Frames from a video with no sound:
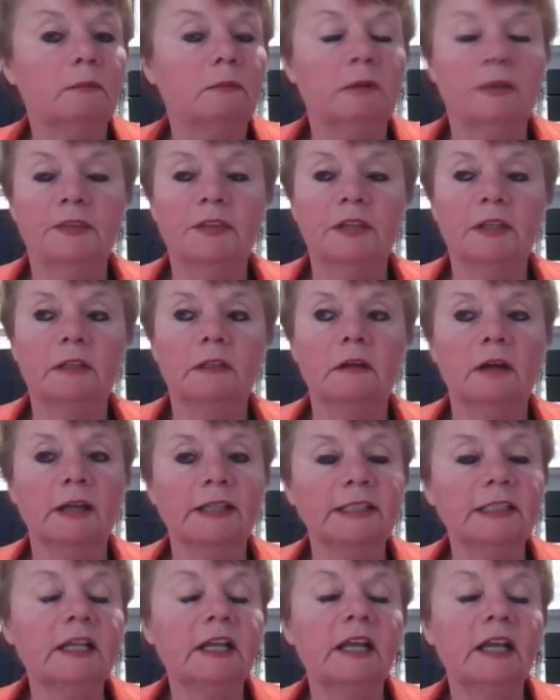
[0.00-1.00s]
within
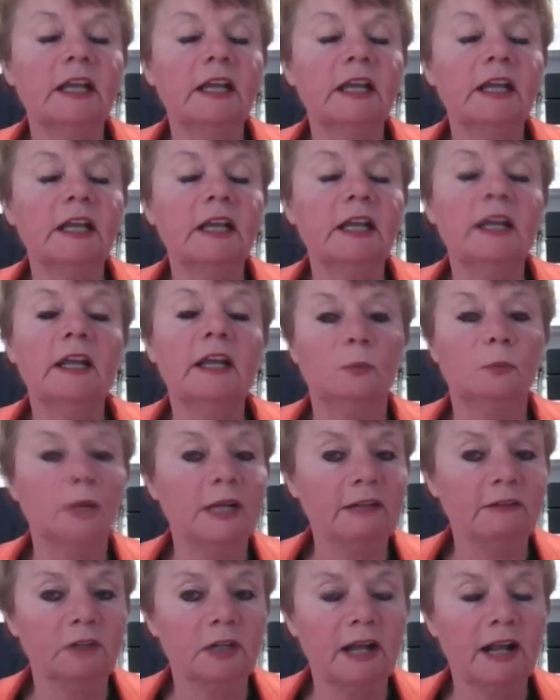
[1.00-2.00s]
90 days or
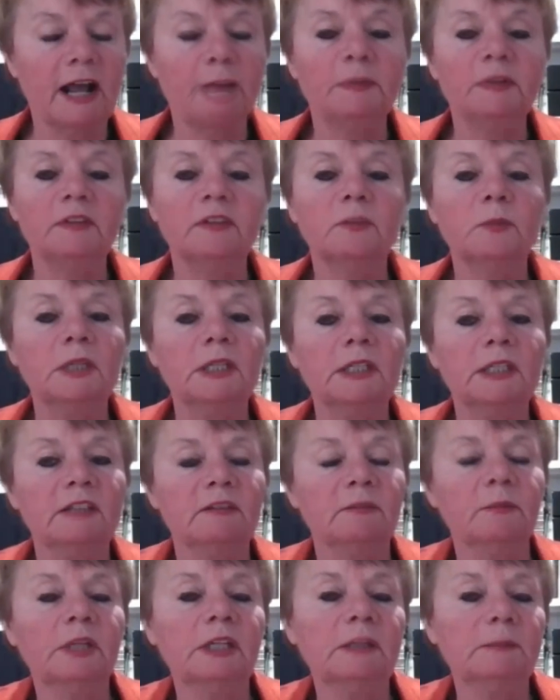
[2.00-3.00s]
whatever it happens to be, to
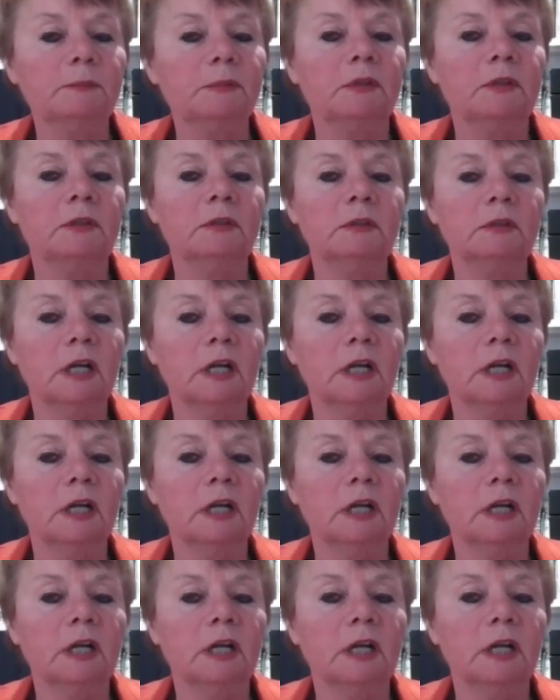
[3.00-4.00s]
give people
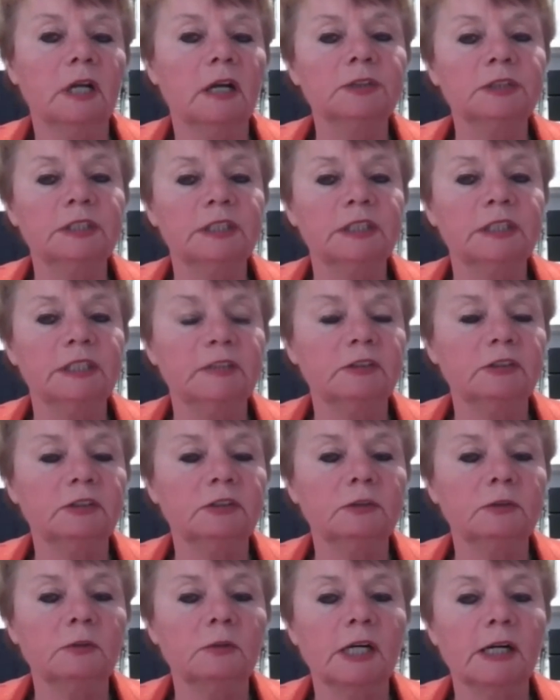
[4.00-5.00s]
opportunity
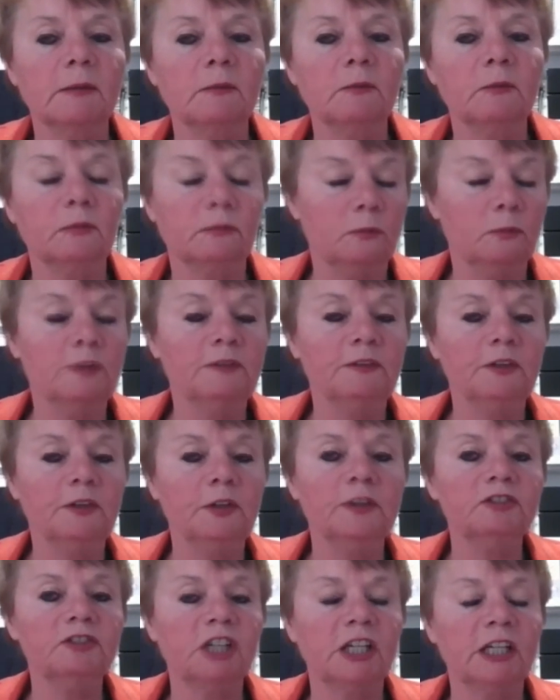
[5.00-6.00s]
to review
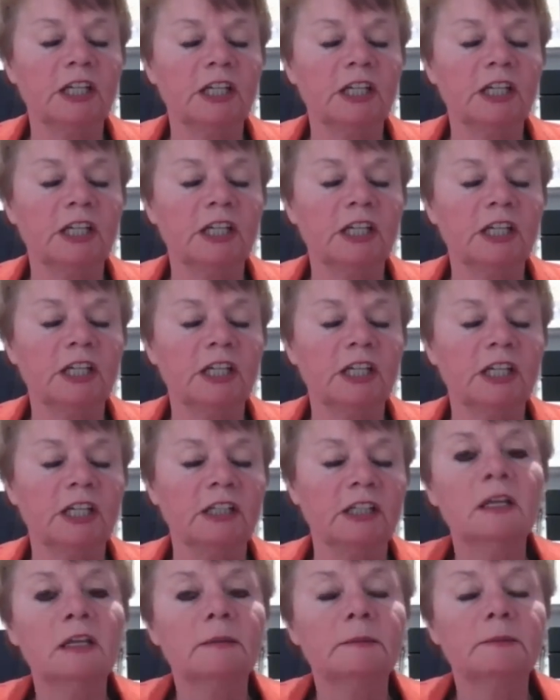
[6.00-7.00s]
the changes,
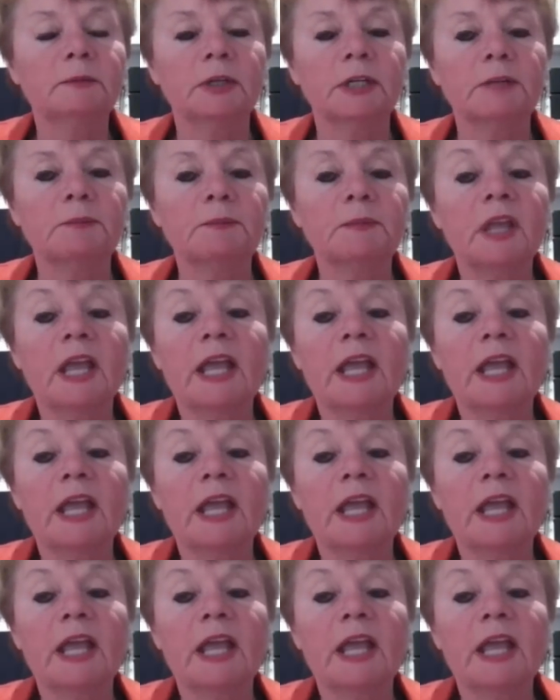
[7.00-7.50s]
right?